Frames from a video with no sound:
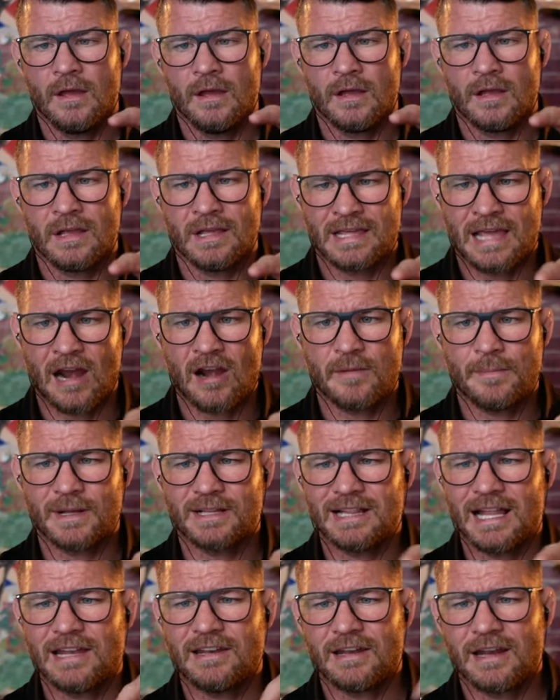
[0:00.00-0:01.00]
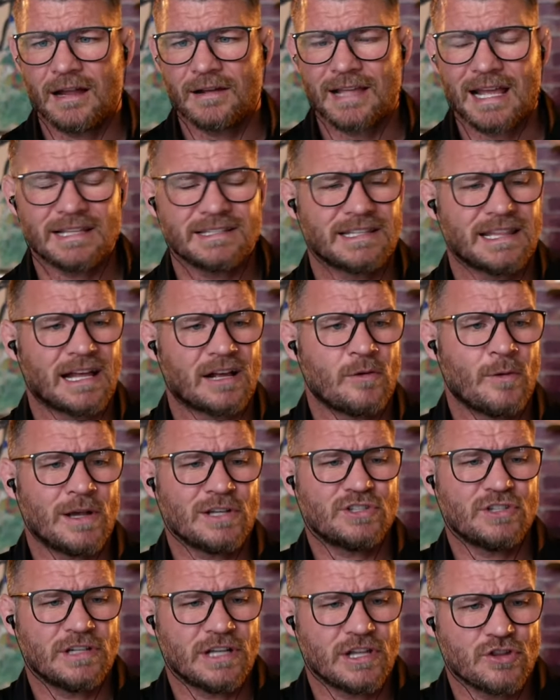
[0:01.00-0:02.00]
Gary McLennan, I'll get to that
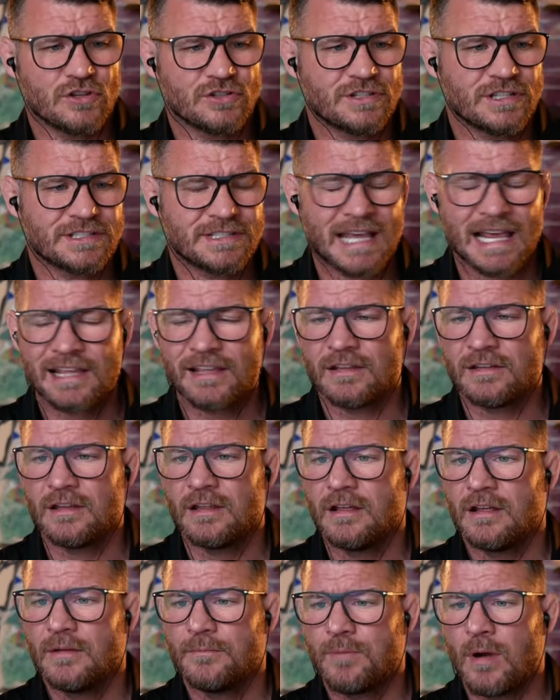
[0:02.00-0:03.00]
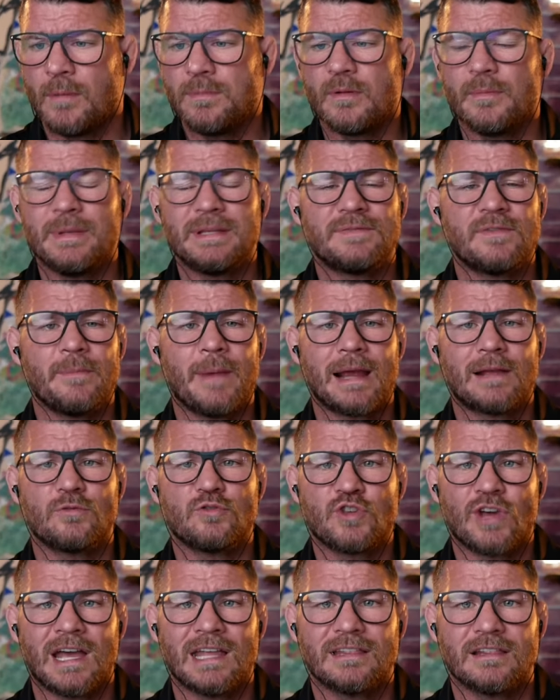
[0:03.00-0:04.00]
question in just a second. Problem is for Michael
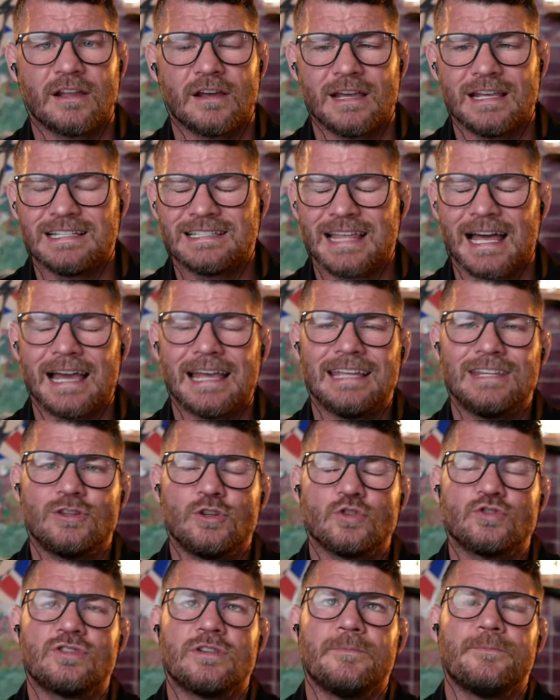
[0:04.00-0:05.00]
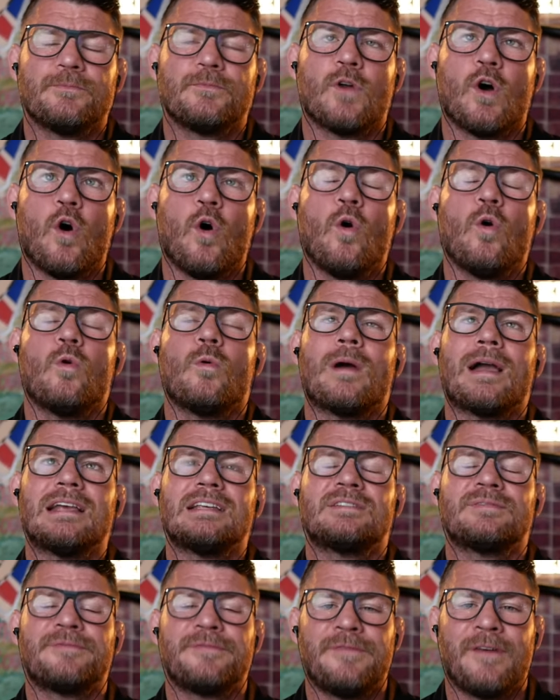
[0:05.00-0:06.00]
Chandler is that he doesn't
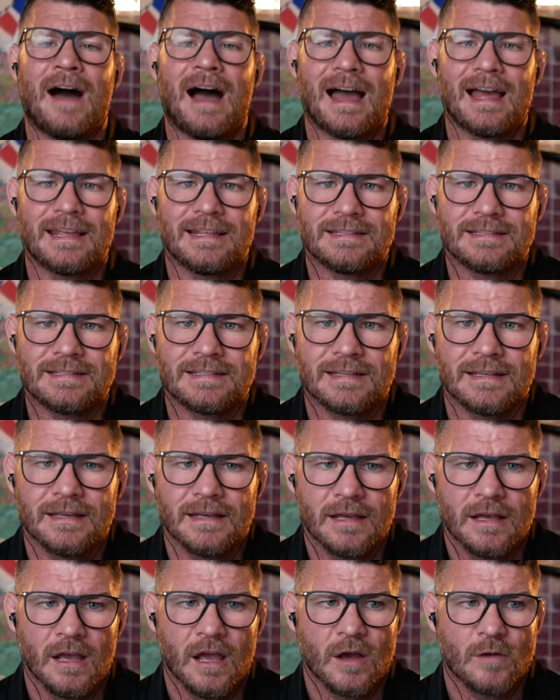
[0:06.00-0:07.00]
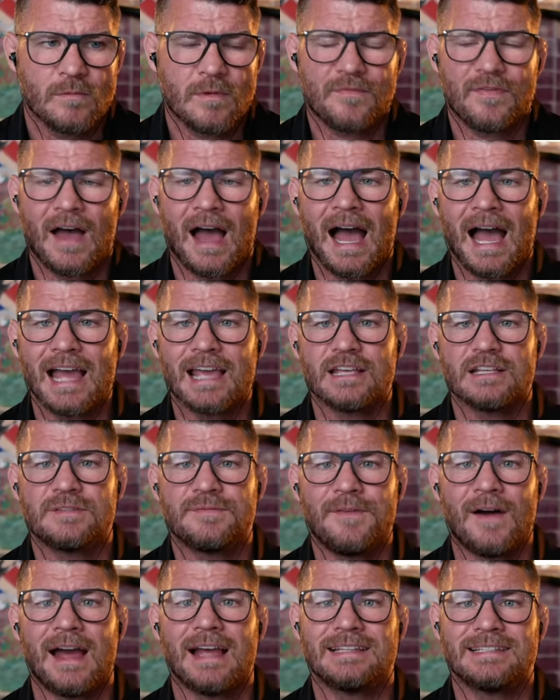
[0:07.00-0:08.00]
always fight with the highest
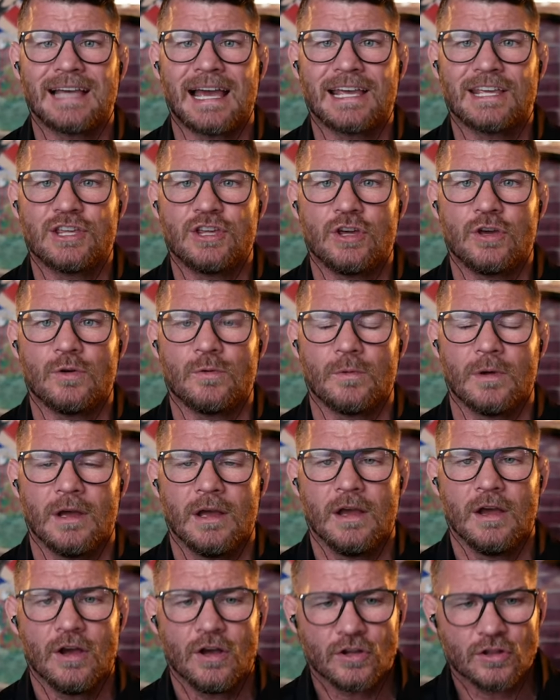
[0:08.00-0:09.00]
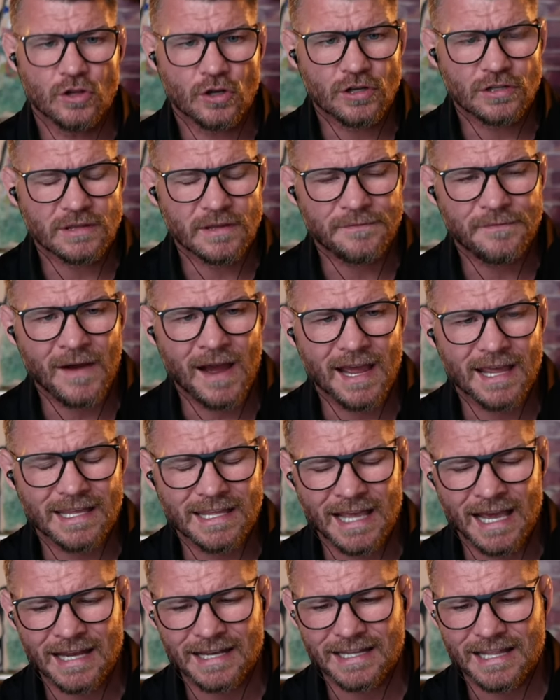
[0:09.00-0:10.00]
fight I Q. Look at the fight he
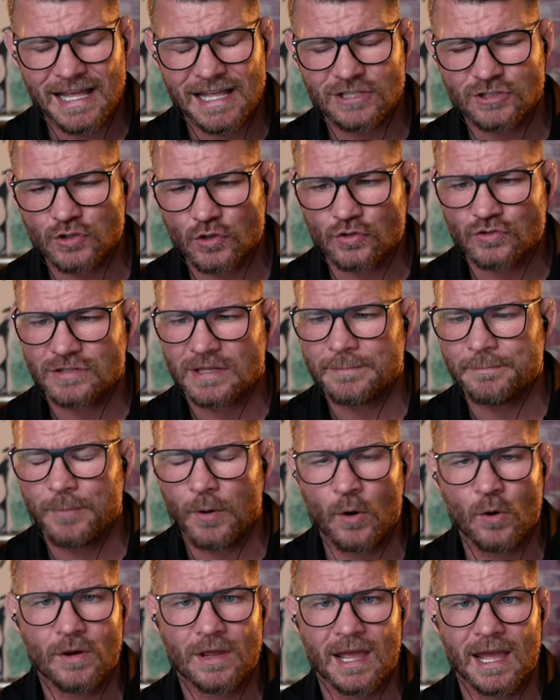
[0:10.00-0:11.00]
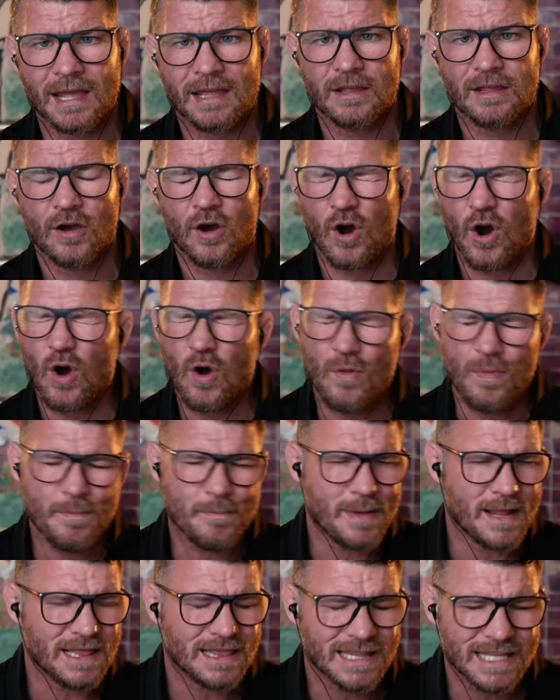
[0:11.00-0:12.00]
had against Dustin Poirier.
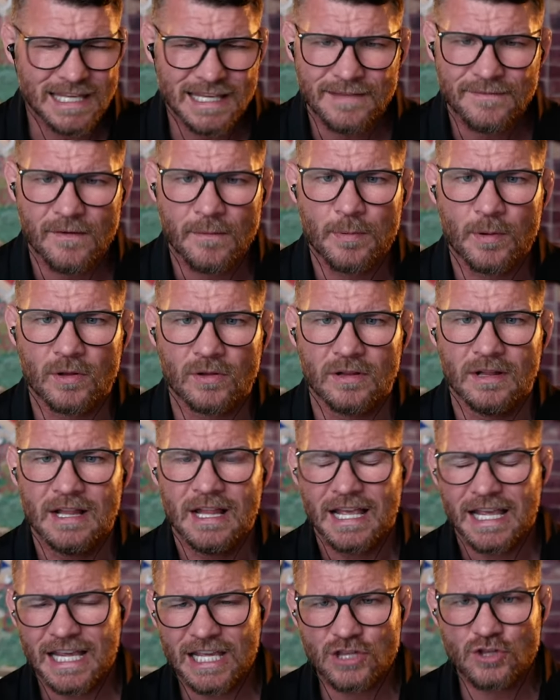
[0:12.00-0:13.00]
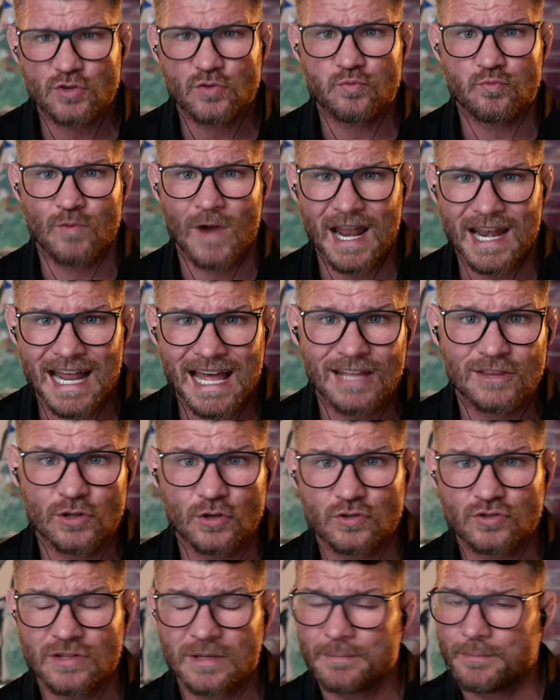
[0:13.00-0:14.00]
Unbelievable. He just ran at
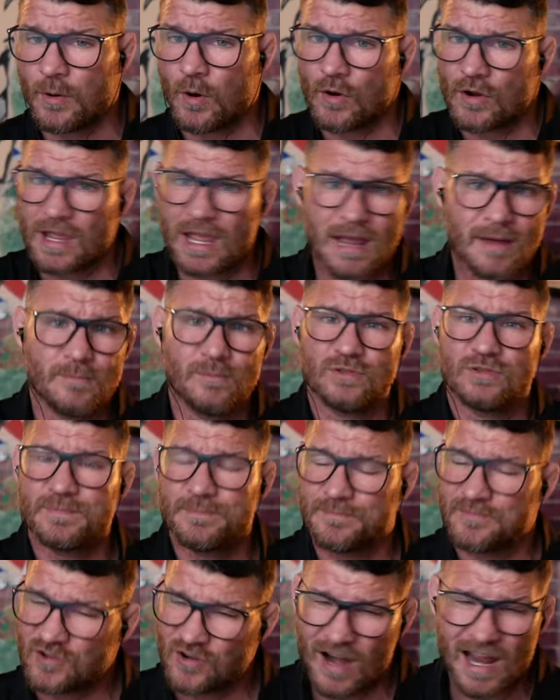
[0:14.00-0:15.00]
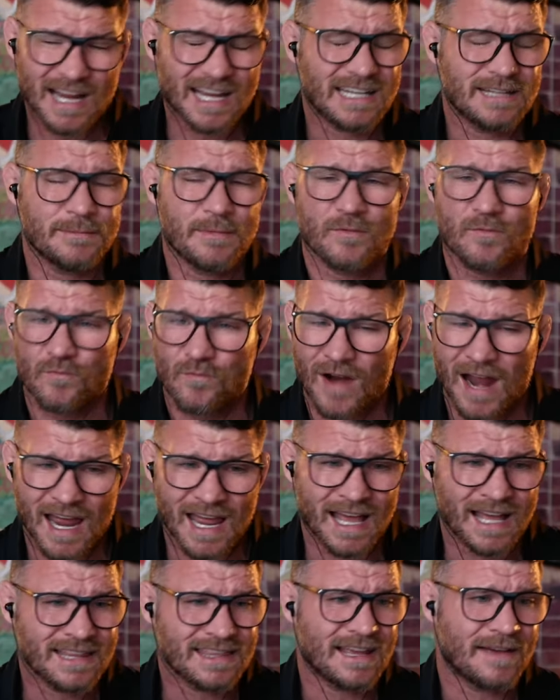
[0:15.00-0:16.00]
Dustin Poirier and was cracking him with right
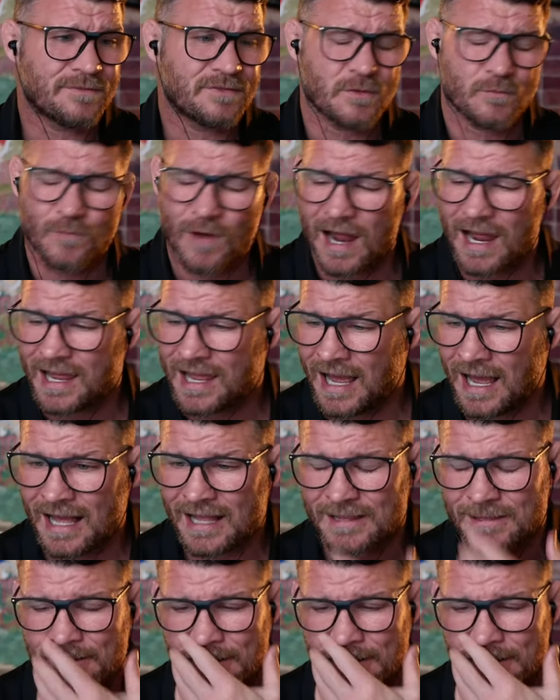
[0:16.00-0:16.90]
hand after right hand.